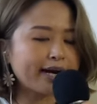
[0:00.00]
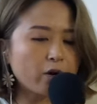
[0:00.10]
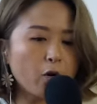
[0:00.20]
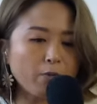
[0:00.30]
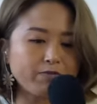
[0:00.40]
And
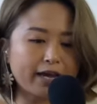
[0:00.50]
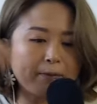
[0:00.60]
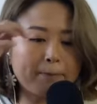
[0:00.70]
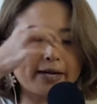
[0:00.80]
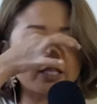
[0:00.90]
I hope
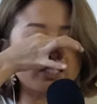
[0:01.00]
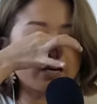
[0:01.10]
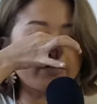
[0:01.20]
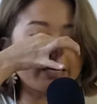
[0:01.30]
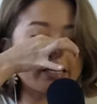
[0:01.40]
that by
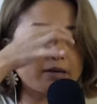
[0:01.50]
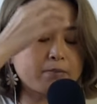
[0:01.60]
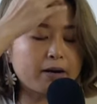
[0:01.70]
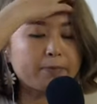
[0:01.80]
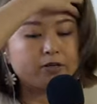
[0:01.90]

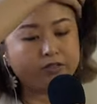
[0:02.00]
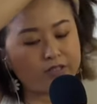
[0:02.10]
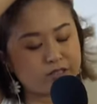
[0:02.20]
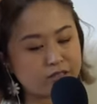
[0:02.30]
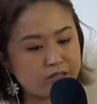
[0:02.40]
sharing my
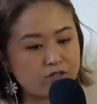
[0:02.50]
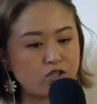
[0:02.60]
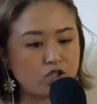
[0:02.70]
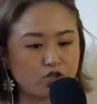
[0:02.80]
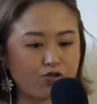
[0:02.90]

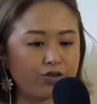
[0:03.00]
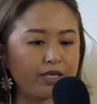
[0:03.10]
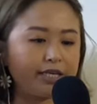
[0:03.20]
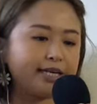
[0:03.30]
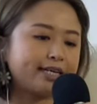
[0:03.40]
personal
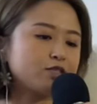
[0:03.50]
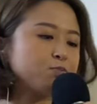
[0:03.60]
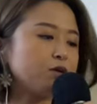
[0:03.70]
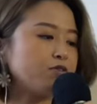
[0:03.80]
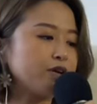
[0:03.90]
journey and
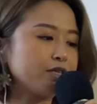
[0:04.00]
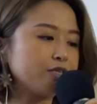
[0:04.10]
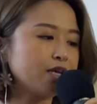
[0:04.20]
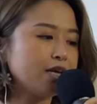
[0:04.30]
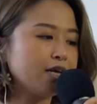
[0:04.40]

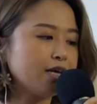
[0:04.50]
experience,